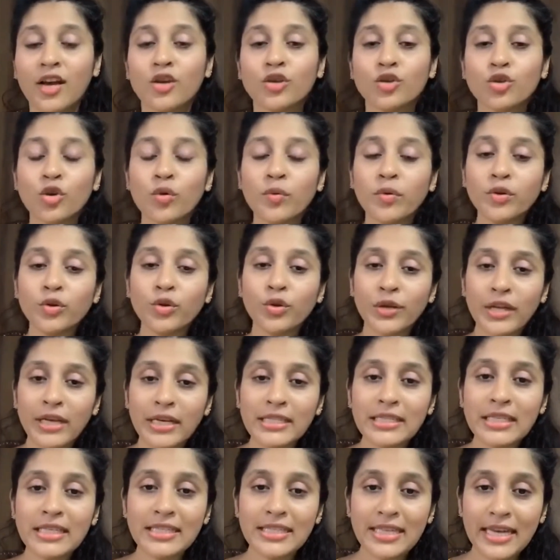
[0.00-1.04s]
so
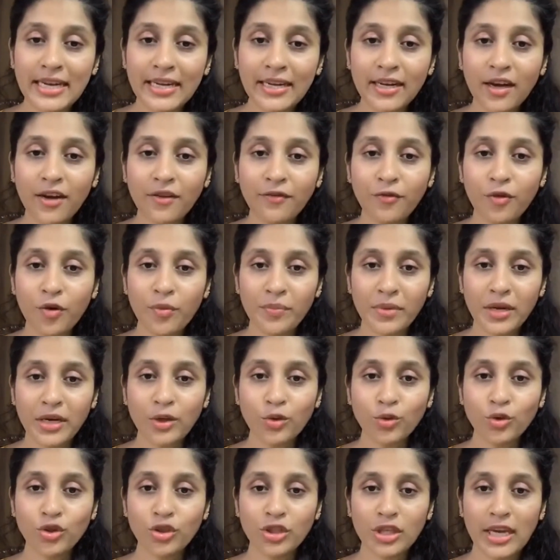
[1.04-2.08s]
today's agenda for me
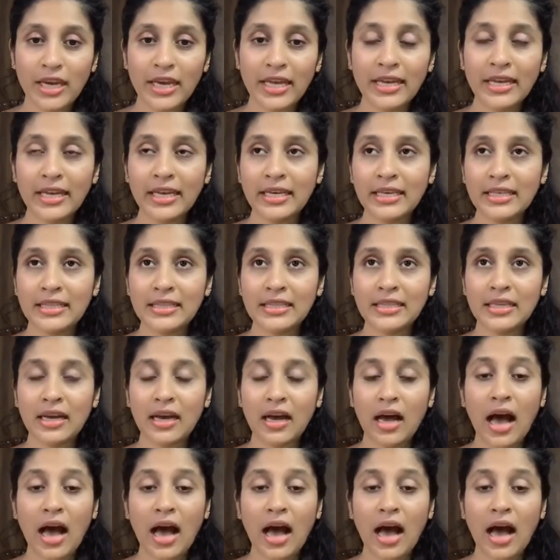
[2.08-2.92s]
to share is